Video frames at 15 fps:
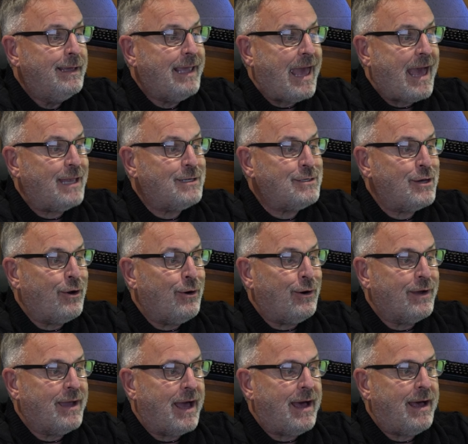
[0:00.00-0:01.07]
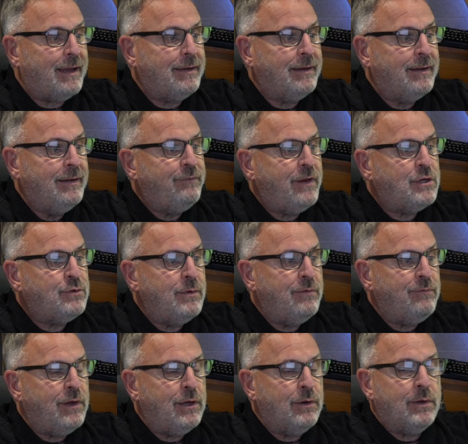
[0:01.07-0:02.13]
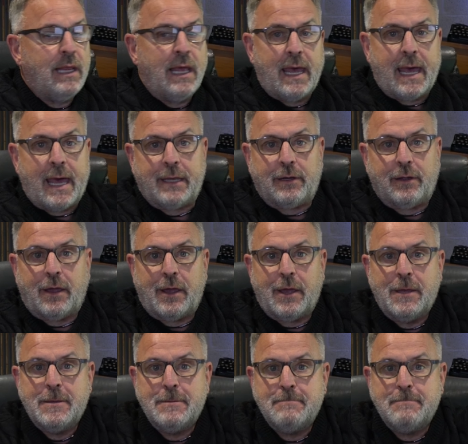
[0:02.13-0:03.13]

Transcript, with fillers: cash or card, fish reviewed, haddock.